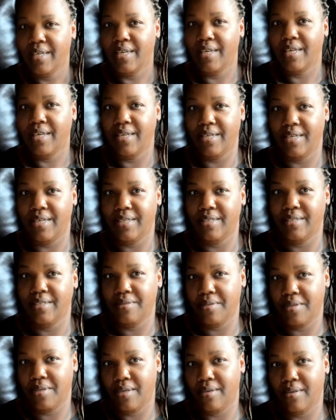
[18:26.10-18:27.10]
and
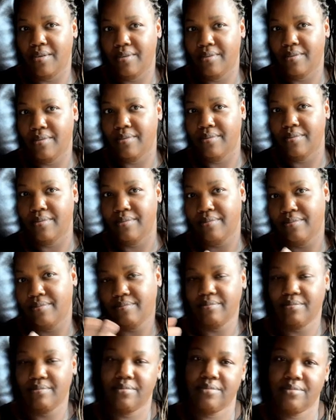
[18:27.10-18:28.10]

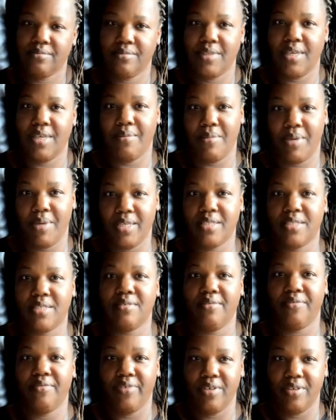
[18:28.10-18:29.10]
that makes
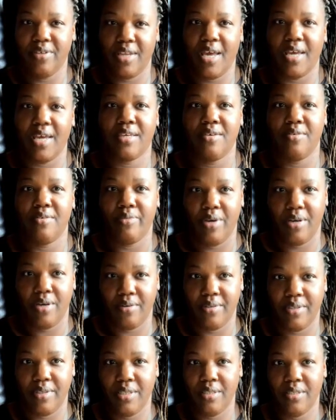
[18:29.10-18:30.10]
you feel like you want
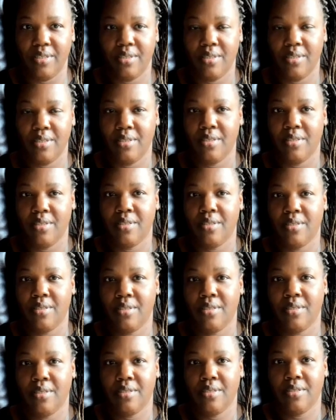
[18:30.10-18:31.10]
it.
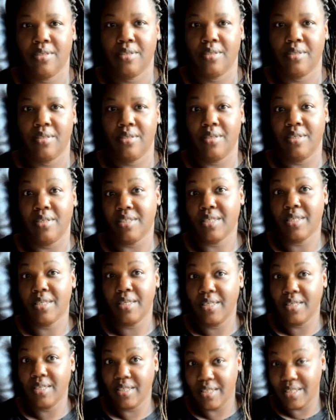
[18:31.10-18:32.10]
Is
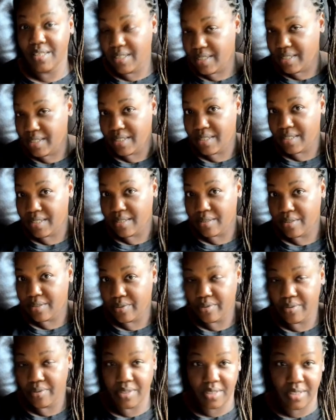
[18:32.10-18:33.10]
clinginess
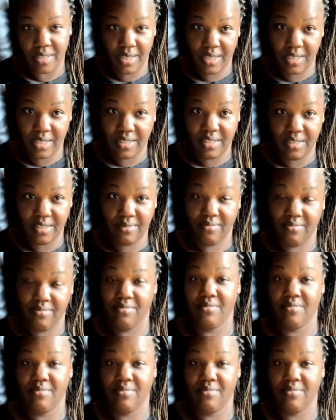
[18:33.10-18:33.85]
true connection?